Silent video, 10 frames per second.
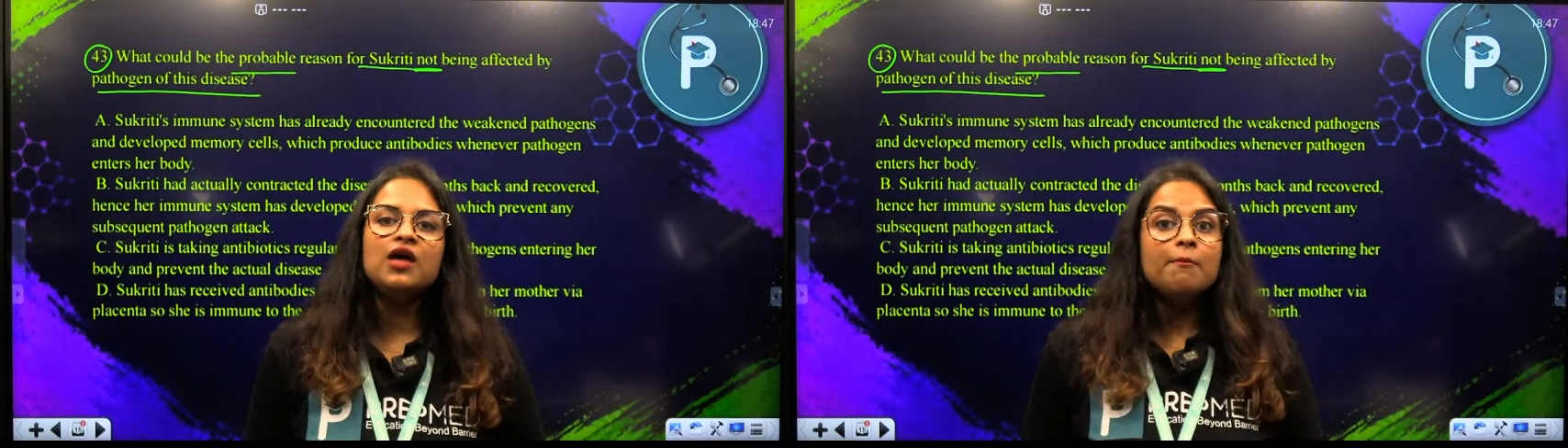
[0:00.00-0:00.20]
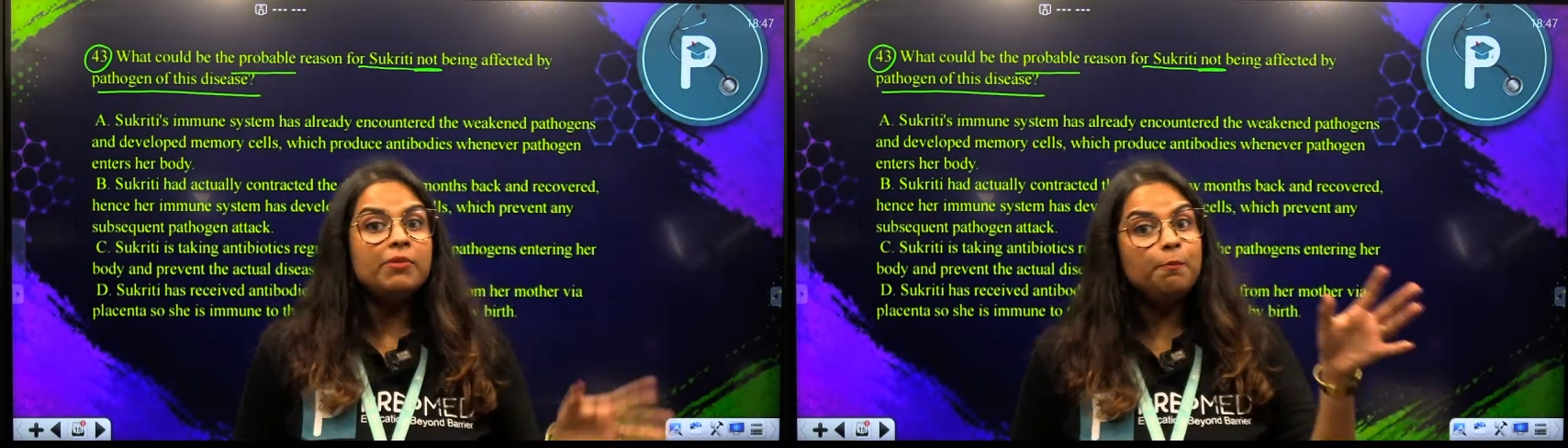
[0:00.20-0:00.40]

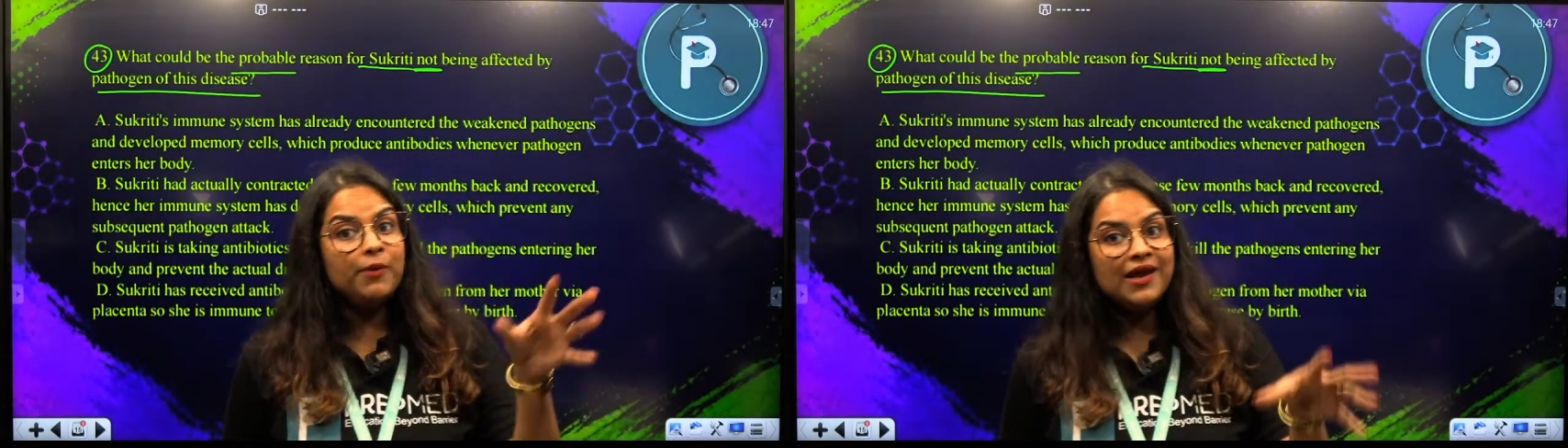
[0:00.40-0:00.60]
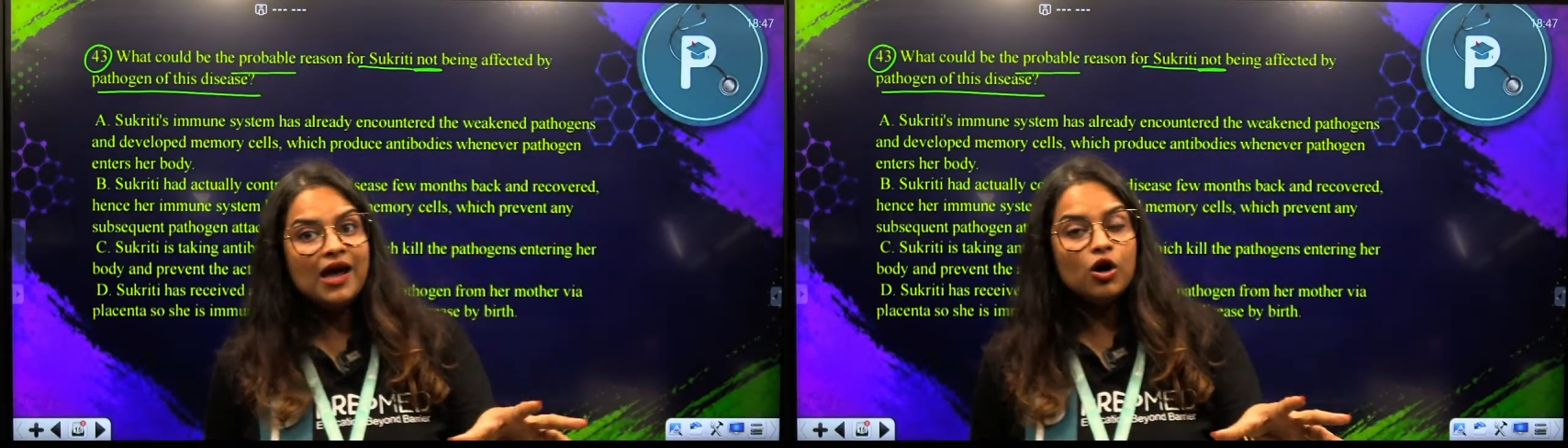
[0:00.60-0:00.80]
but
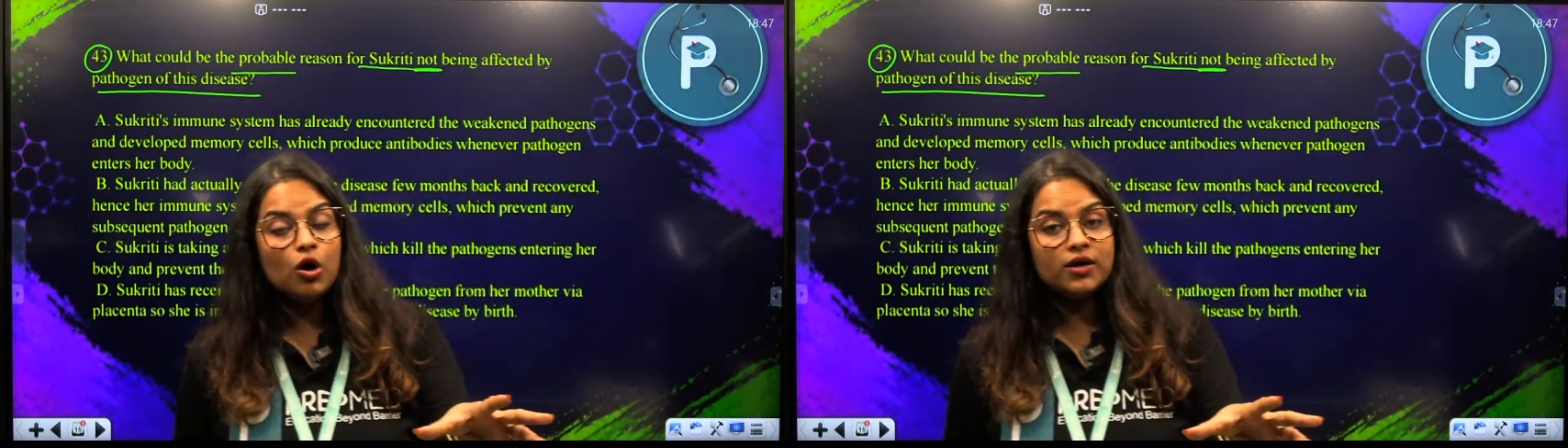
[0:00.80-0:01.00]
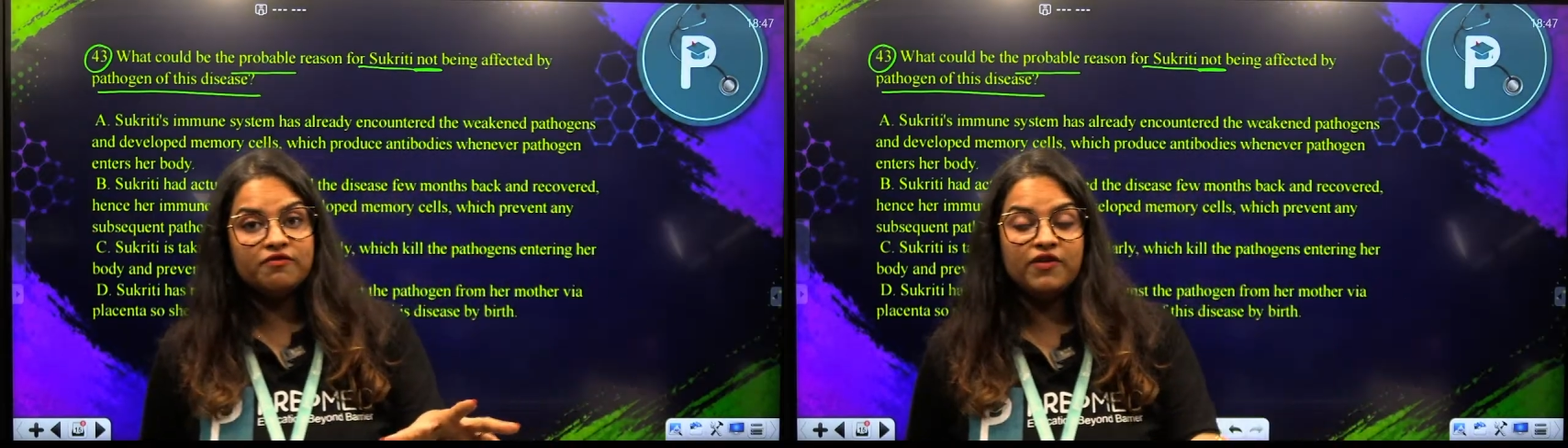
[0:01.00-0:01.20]
Priya
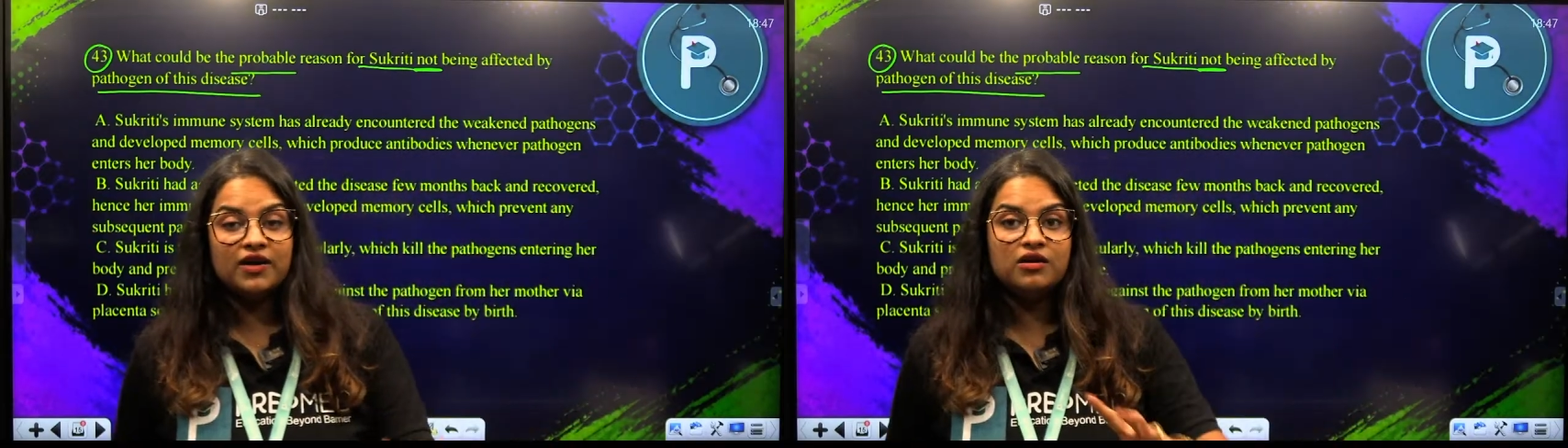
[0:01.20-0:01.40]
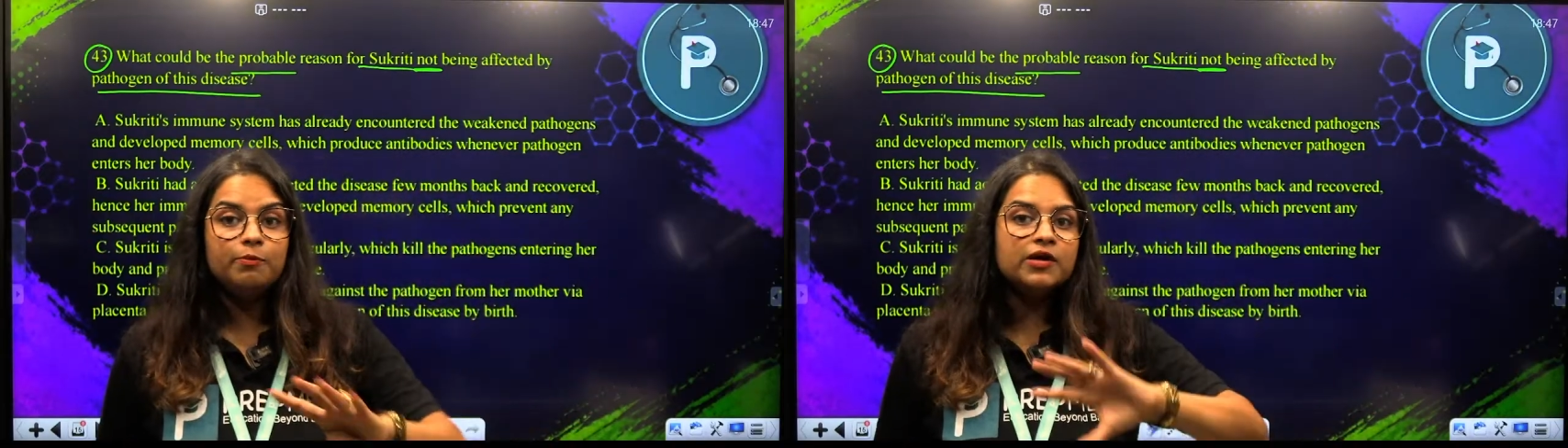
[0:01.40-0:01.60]
got affected, but